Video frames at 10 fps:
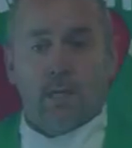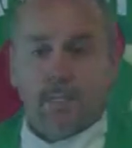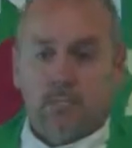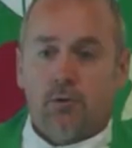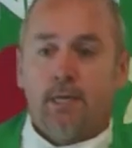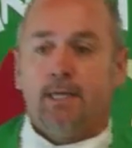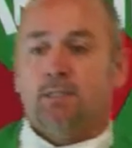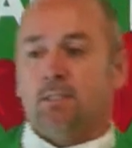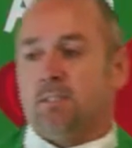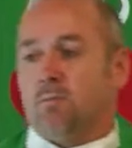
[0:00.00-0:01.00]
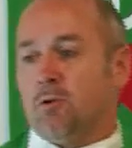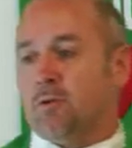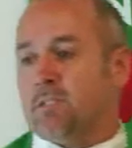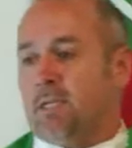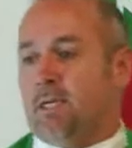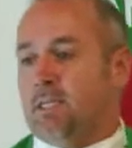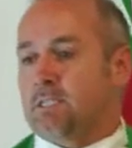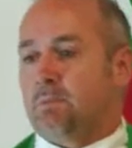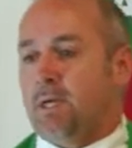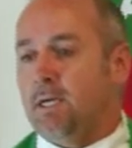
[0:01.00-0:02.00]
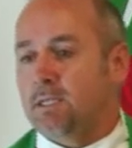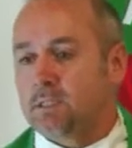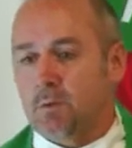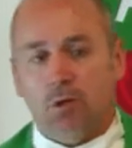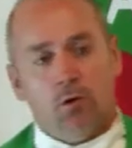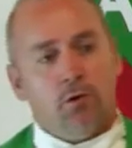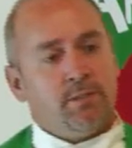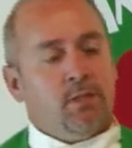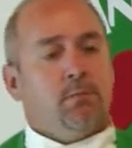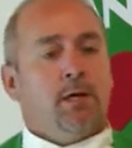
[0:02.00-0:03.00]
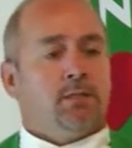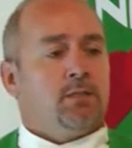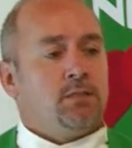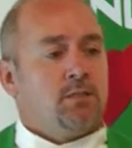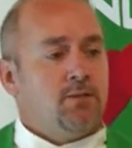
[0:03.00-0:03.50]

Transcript: God's grace, his mercy, his peace be yours in abundance,